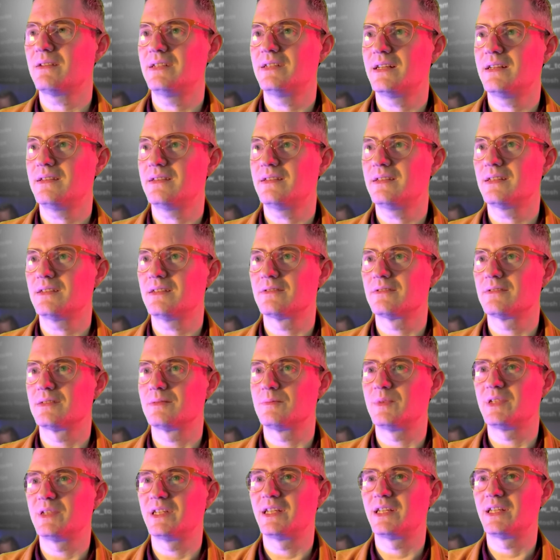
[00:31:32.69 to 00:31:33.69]
anything, or did
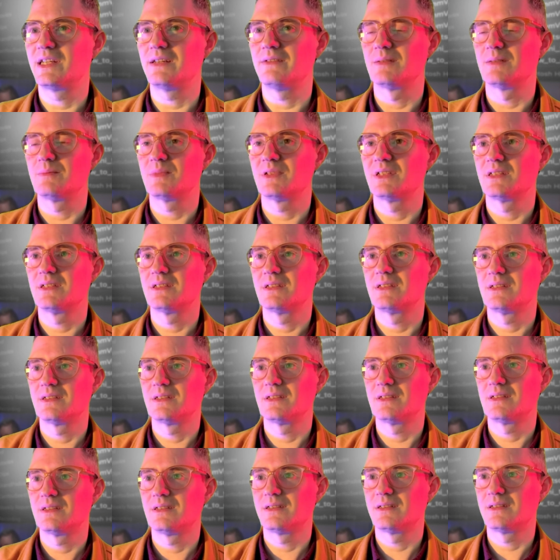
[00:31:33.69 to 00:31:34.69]
we give up?
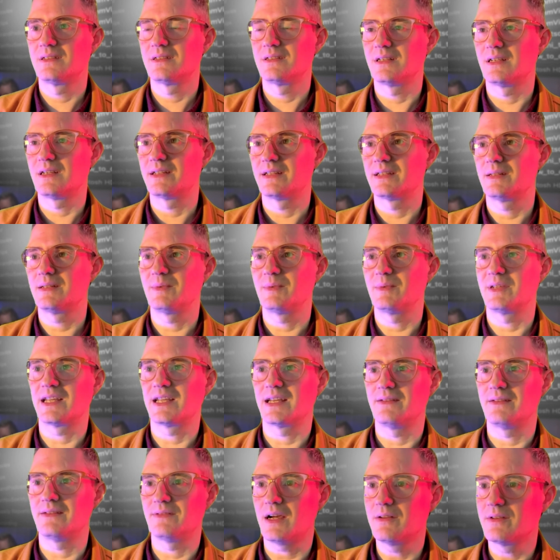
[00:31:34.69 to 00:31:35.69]
I think we
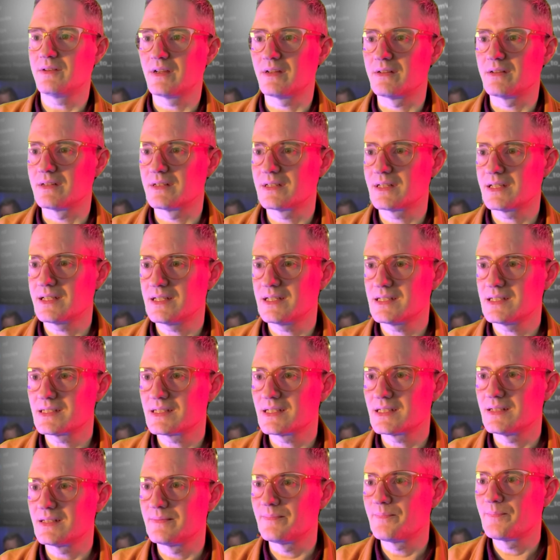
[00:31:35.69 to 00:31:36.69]
gave. Oh no! Look, here's
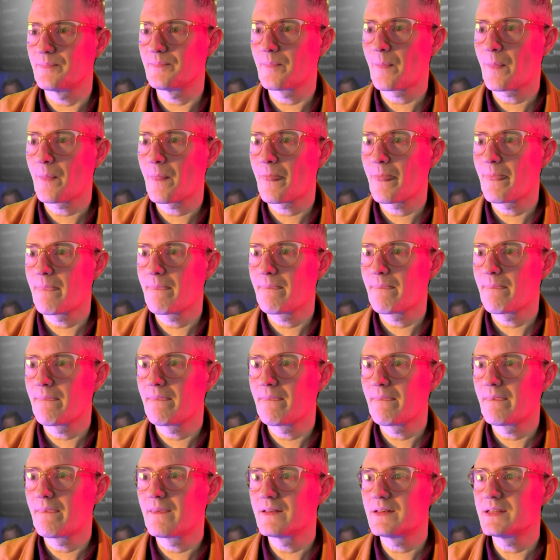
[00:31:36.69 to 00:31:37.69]

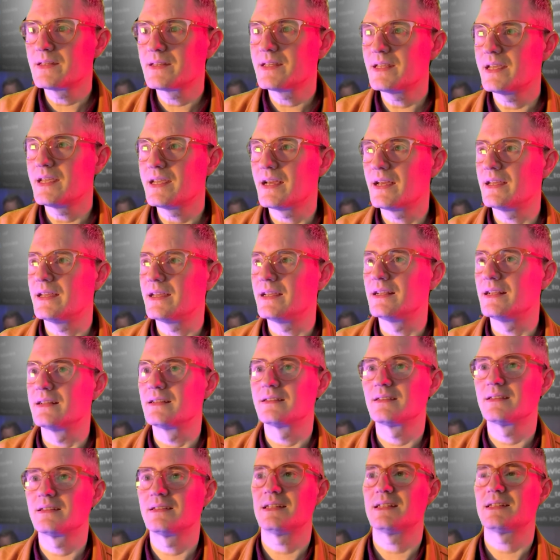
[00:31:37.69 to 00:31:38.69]
DAE.
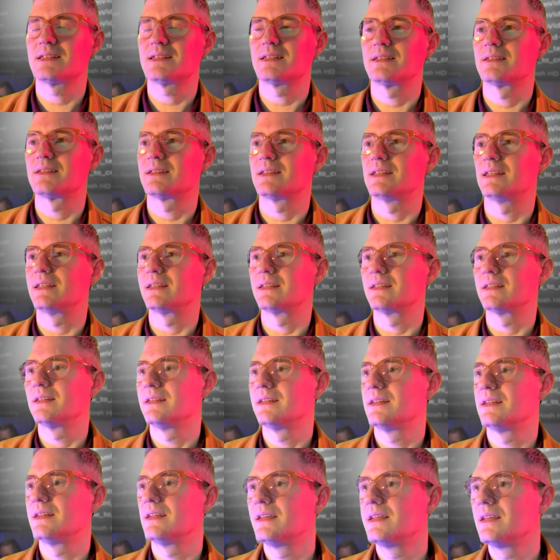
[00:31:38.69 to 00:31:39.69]
There's the thing.
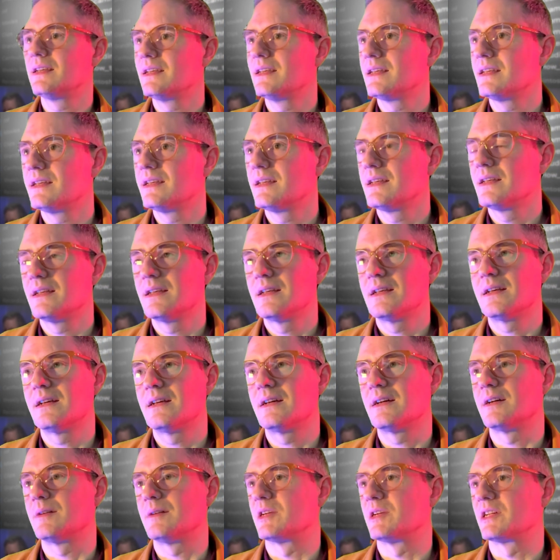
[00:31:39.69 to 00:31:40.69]

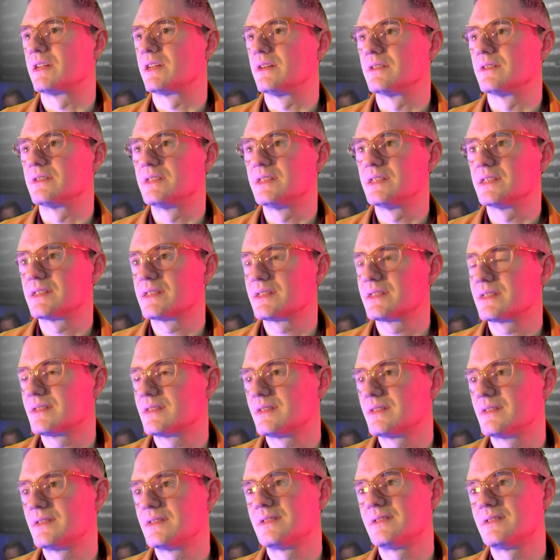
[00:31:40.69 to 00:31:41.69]
Oh my god! Just
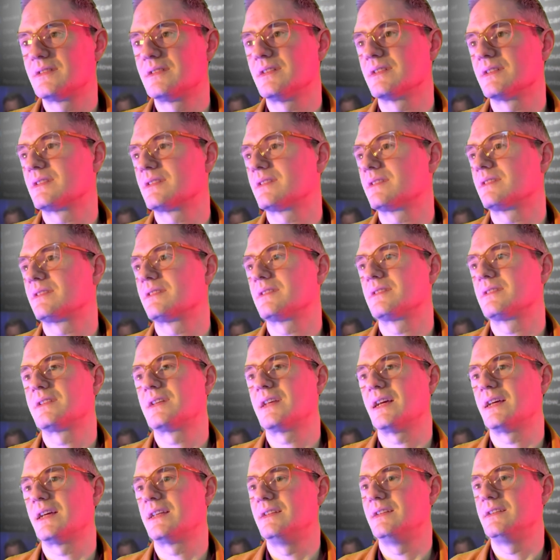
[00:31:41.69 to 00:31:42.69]

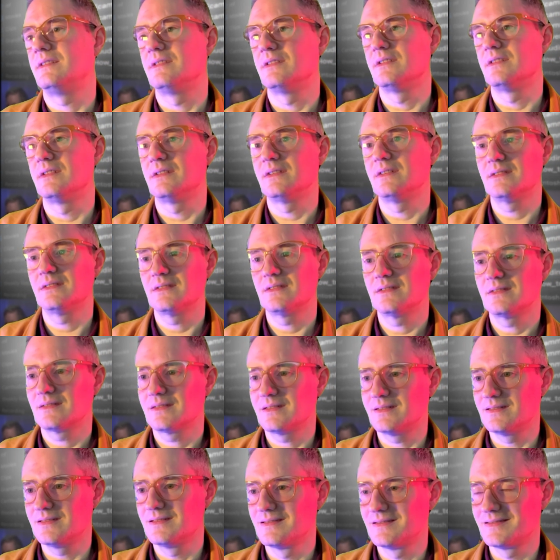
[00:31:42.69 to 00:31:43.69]
can you not?
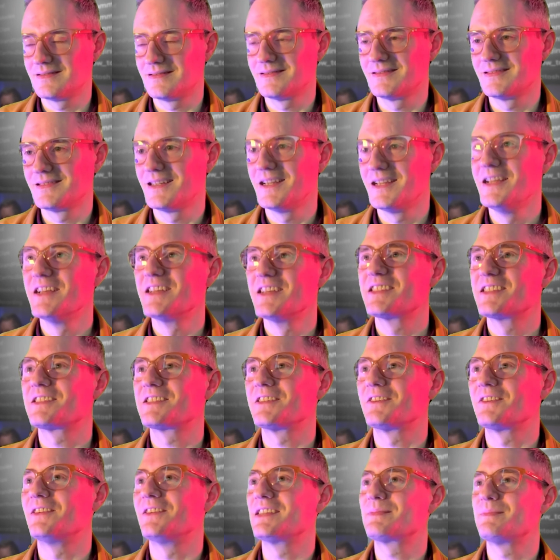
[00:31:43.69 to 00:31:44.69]

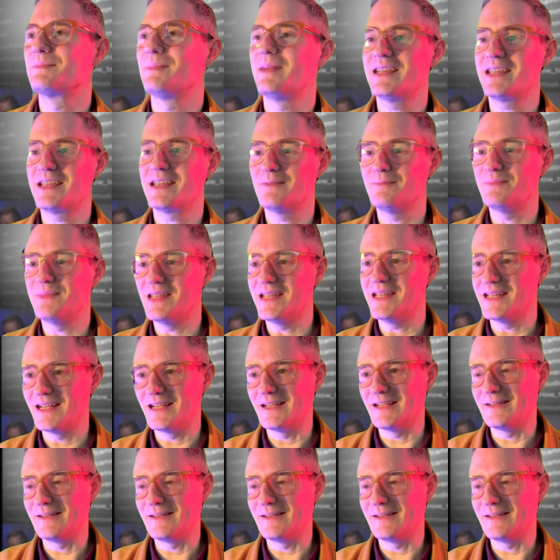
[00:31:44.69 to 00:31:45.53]
Sorry, it's making me